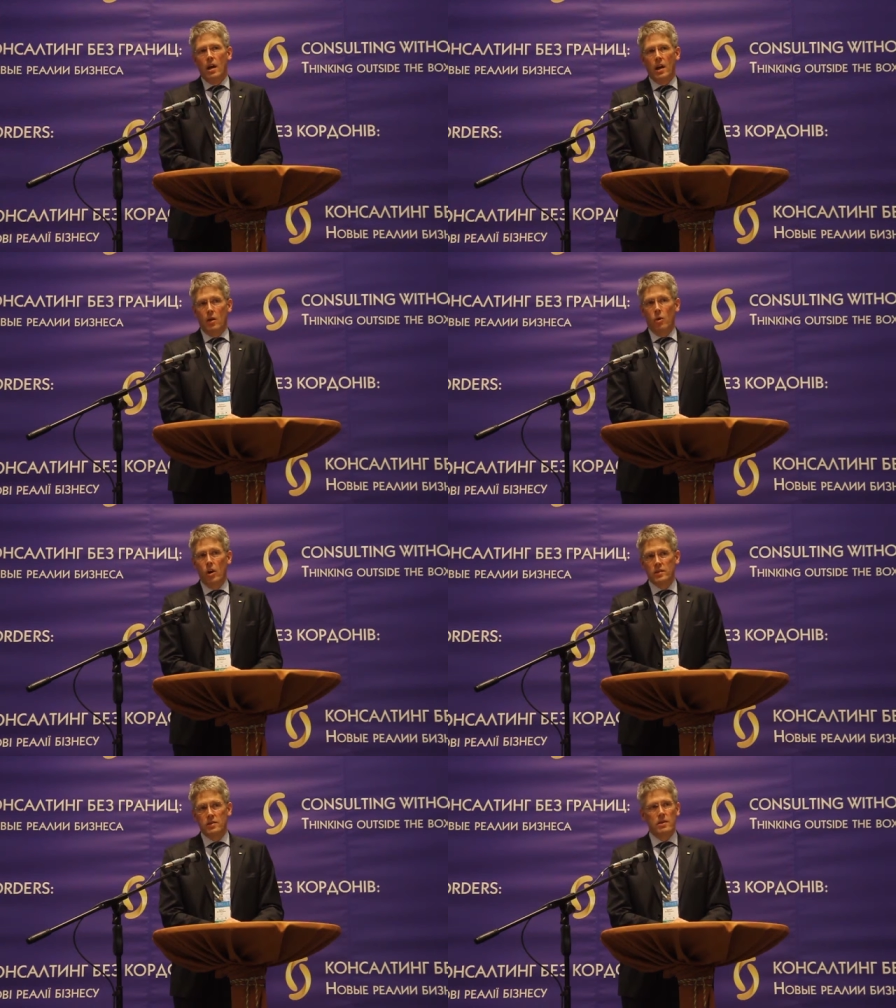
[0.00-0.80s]
An
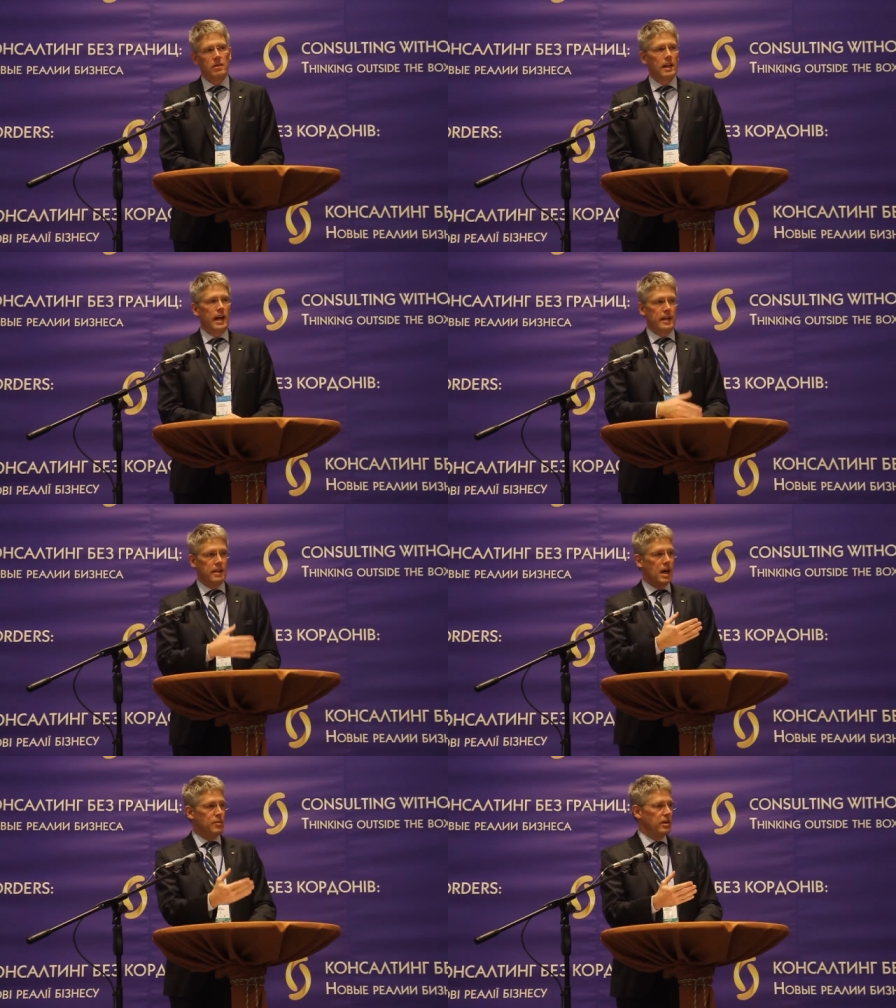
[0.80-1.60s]
award,
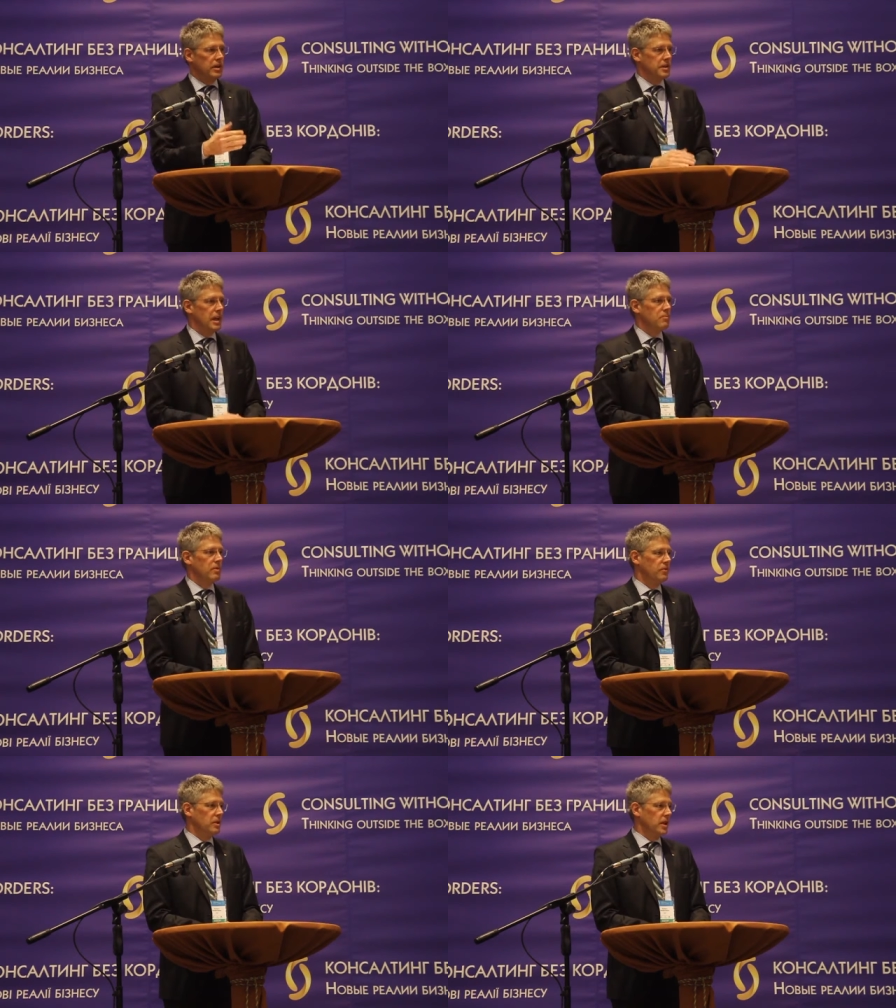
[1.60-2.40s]
like Gabriel
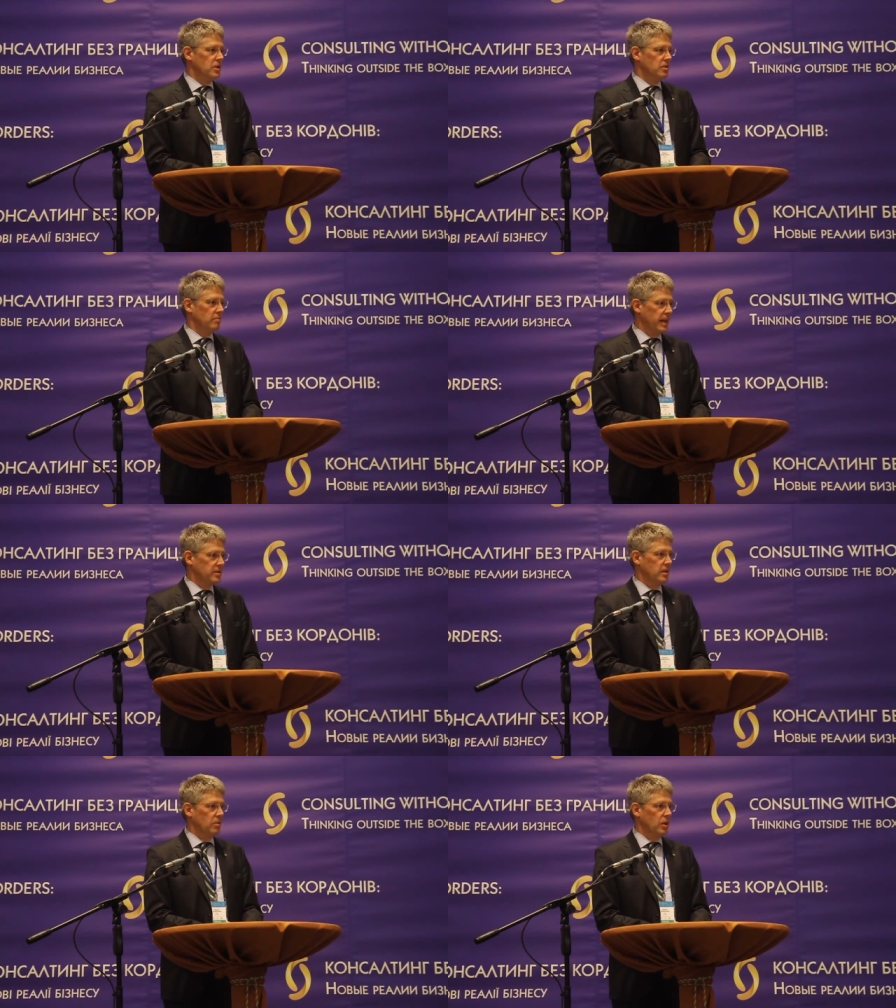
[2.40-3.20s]
Al-Salem Foundation
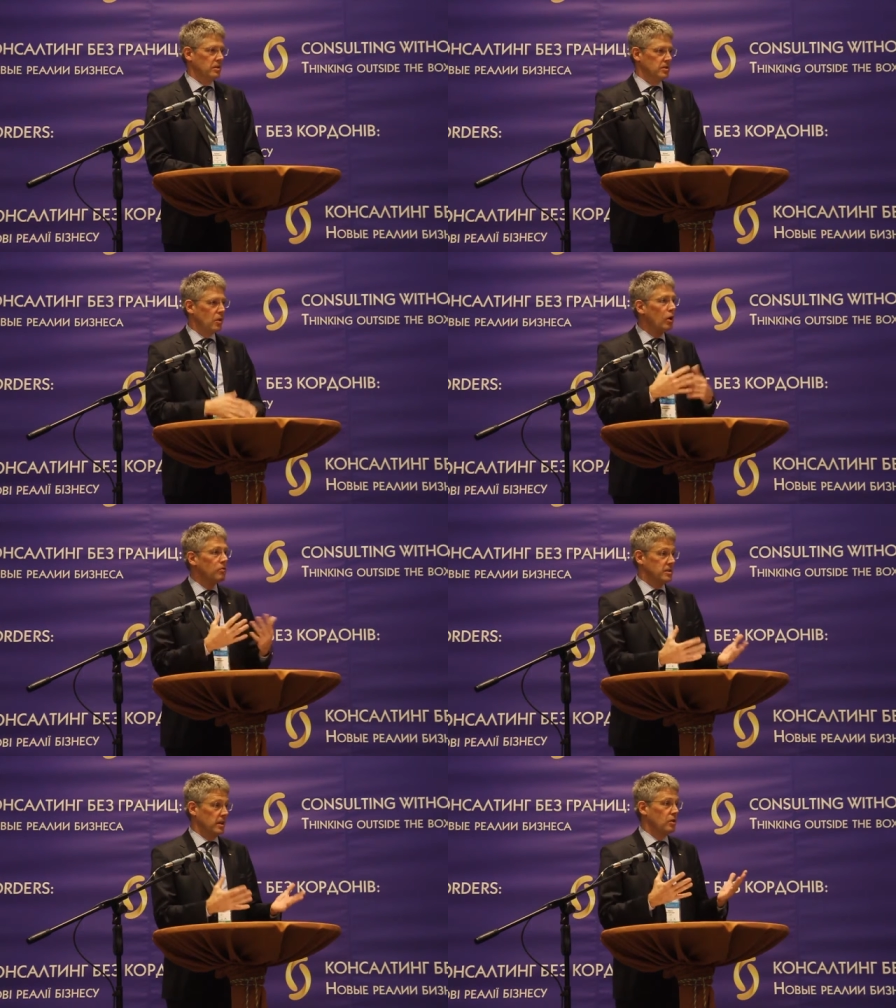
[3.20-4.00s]
makes an award, is
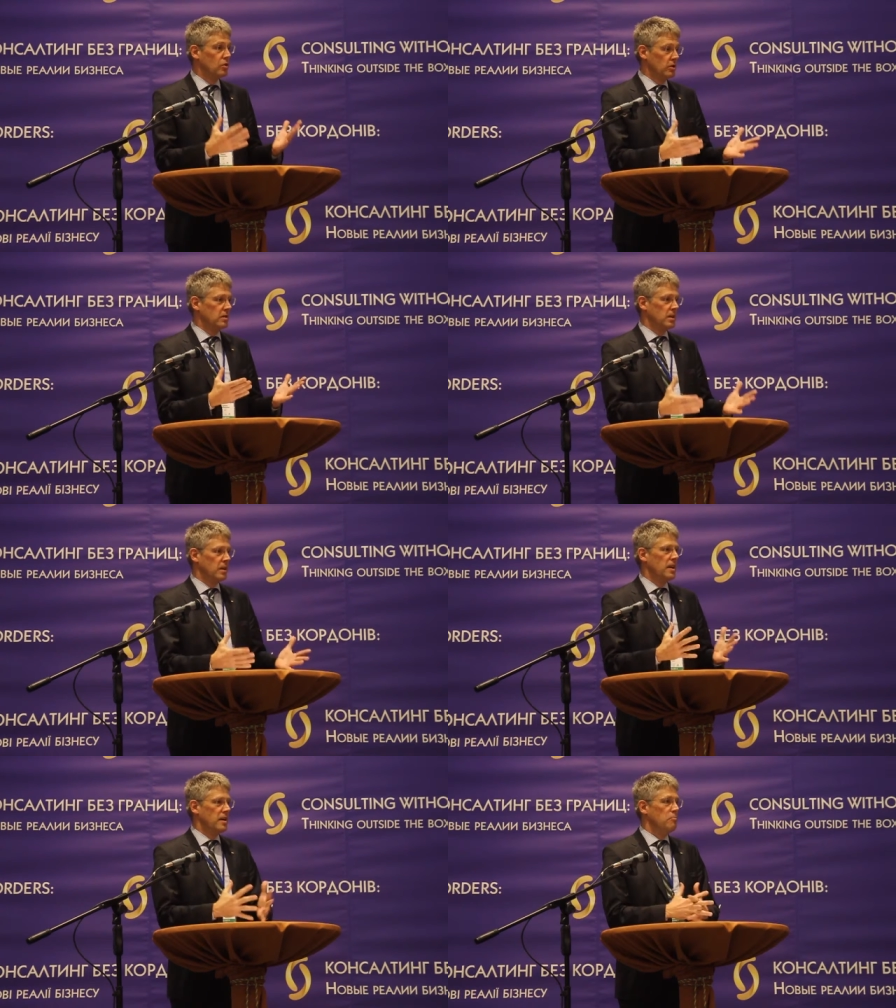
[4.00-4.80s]
always a good
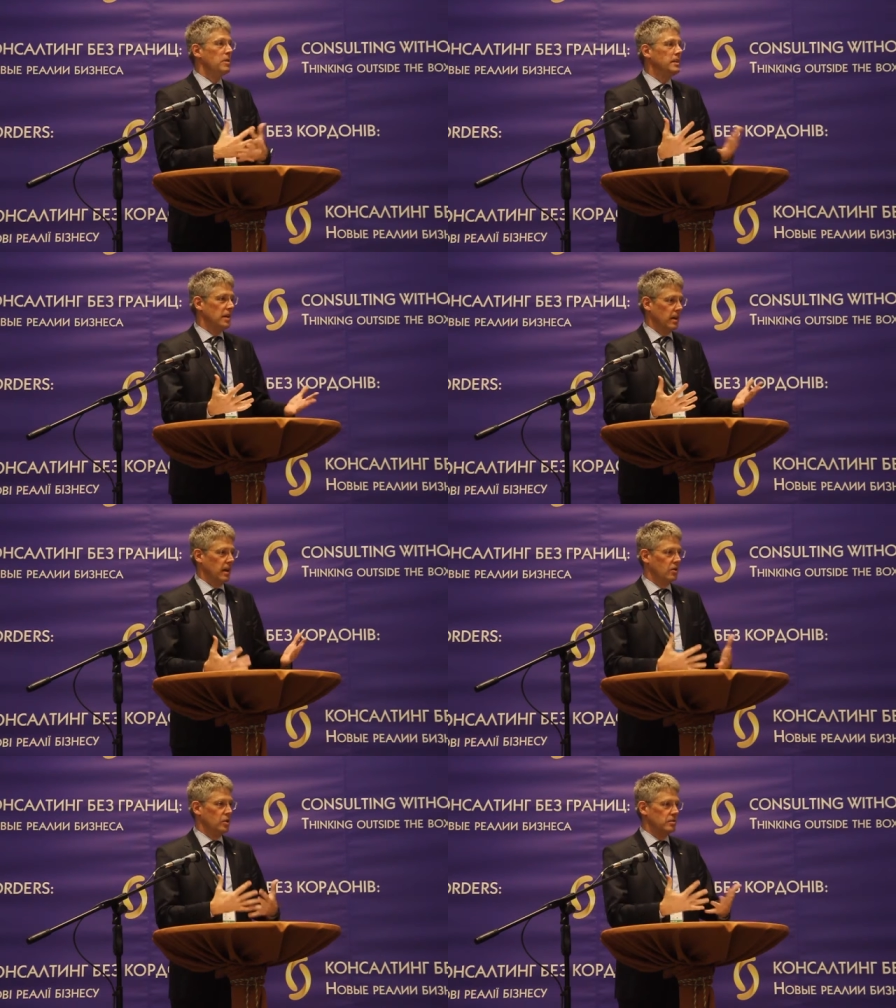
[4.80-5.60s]
media,
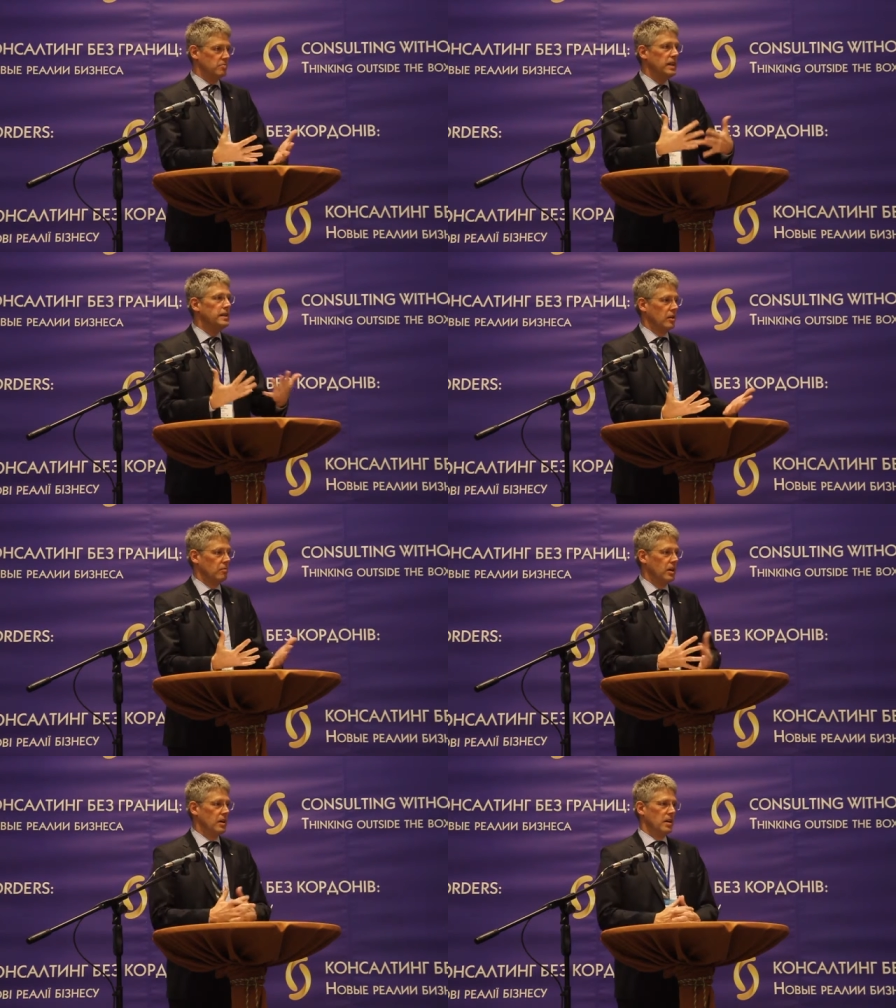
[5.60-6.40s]
a good
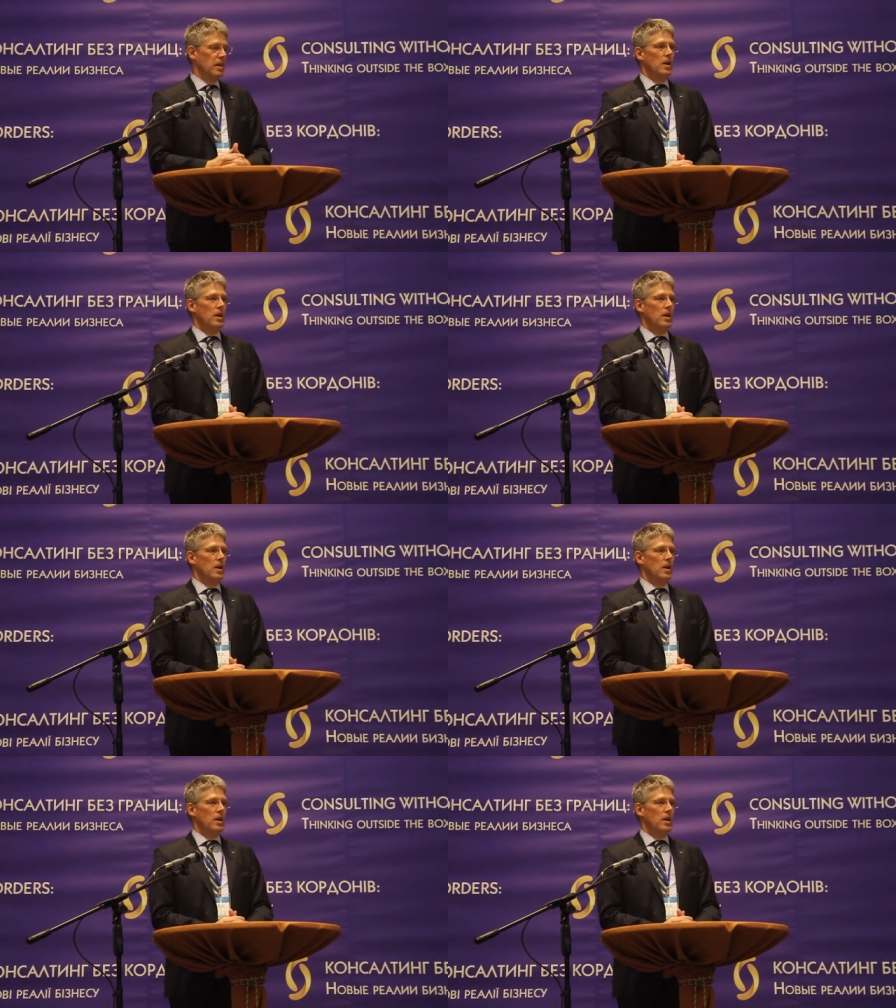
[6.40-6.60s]
medium